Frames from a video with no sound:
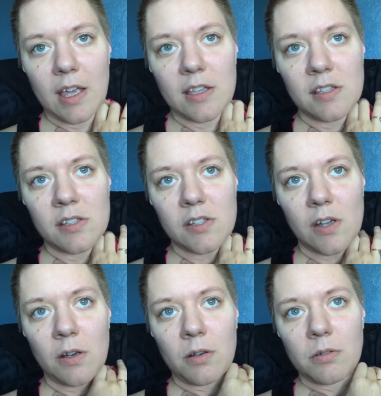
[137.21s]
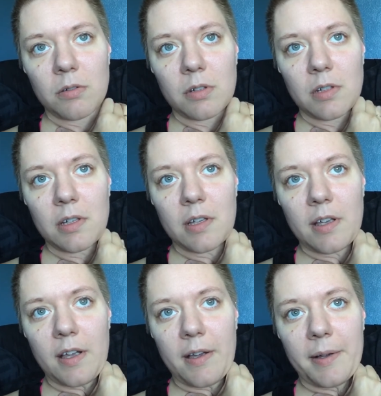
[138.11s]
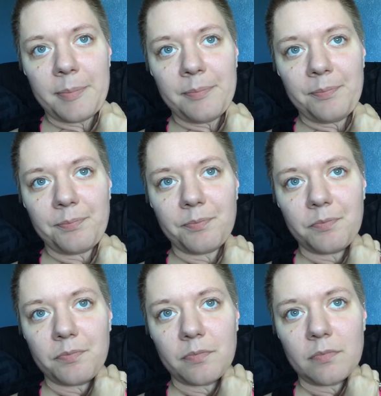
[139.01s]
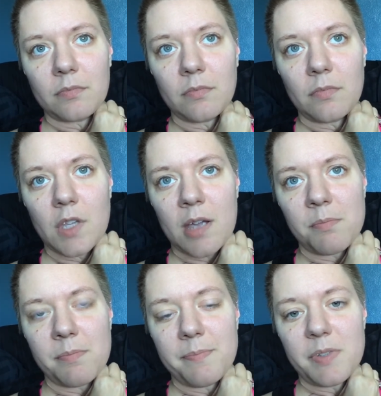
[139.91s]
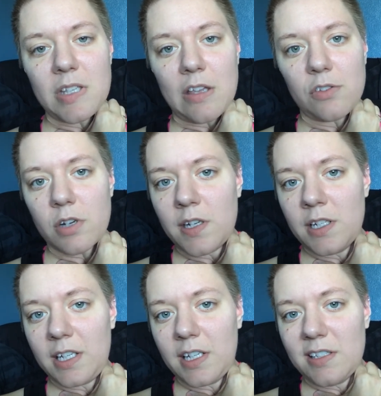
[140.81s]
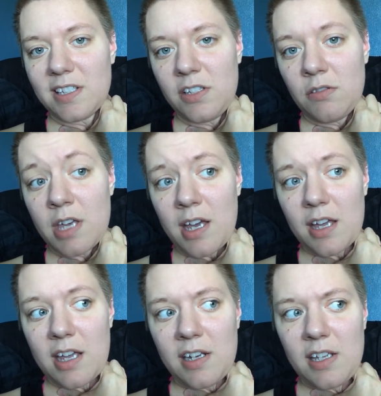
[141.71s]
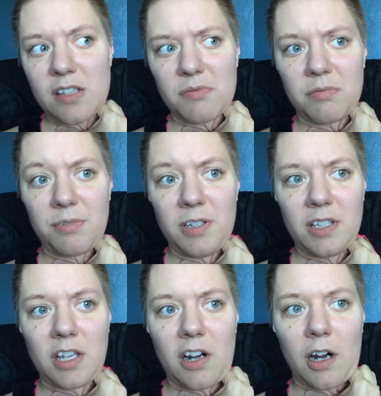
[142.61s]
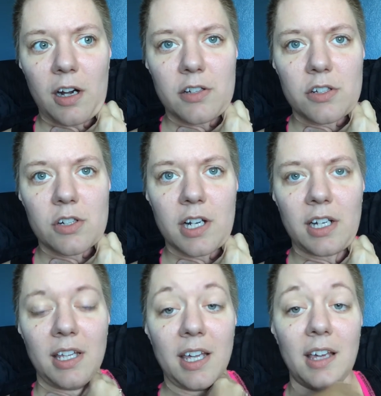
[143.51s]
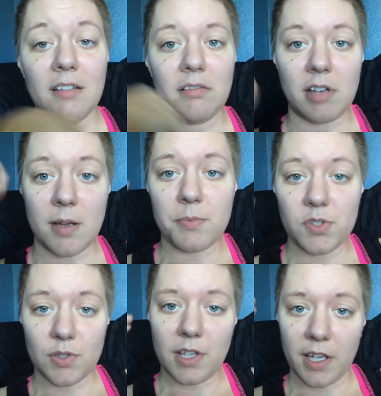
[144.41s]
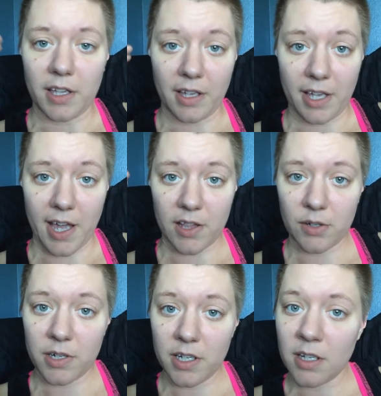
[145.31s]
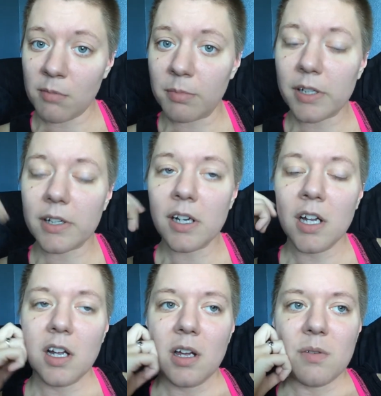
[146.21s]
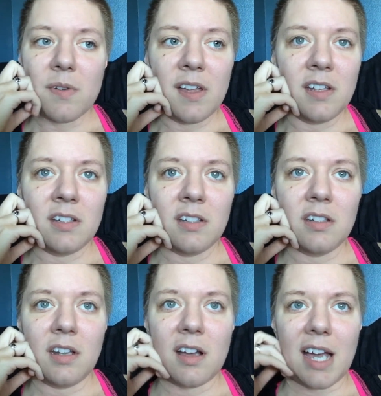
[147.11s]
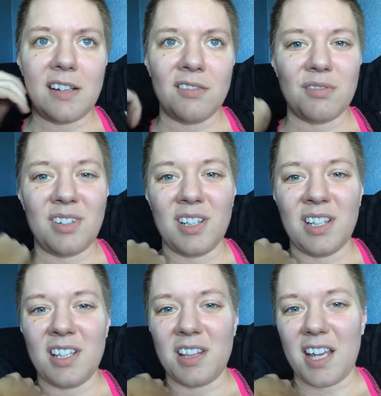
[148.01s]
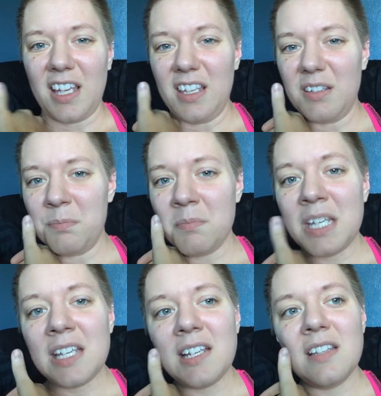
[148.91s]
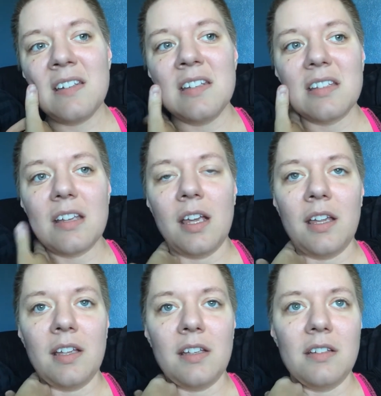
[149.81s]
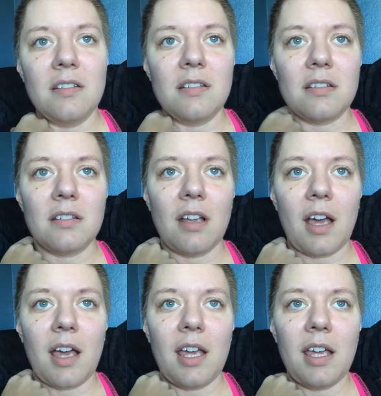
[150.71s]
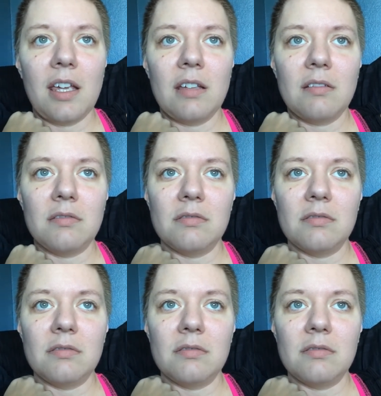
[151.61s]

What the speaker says: and so I'm still trying to continue that, and it's really hard to try and get up to like a calorie number when I don't really like meat and I,